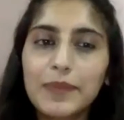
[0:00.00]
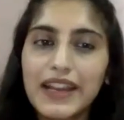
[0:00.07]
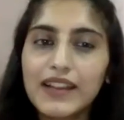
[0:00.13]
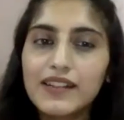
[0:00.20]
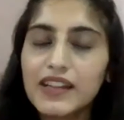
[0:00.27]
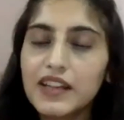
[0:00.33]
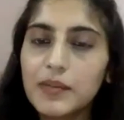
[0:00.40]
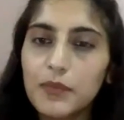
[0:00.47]

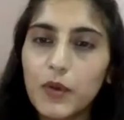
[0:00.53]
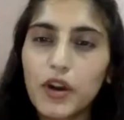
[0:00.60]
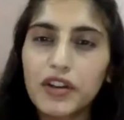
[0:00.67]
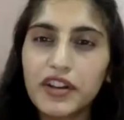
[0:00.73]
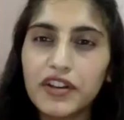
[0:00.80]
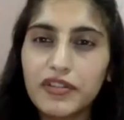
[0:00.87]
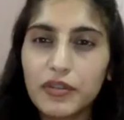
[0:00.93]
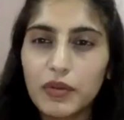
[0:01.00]
plays an
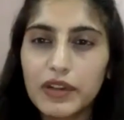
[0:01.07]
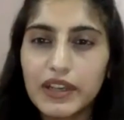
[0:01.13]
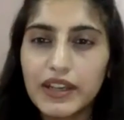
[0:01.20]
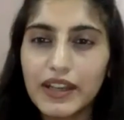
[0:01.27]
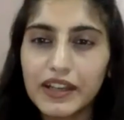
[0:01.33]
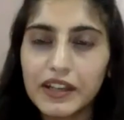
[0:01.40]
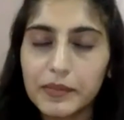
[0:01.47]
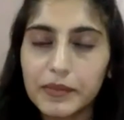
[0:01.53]
important role in
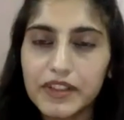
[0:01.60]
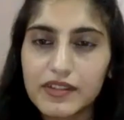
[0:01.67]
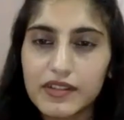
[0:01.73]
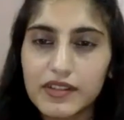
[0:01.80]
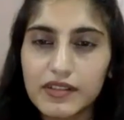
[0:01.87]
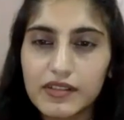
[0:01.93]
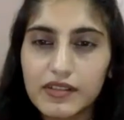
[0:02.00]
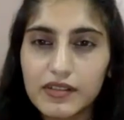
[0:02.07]
any
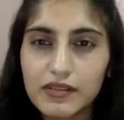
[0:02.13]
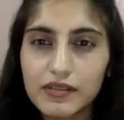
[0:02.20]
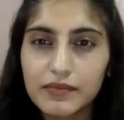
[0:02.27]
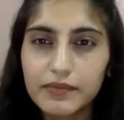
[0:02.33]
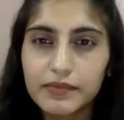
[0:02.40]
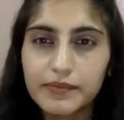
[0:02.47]
business?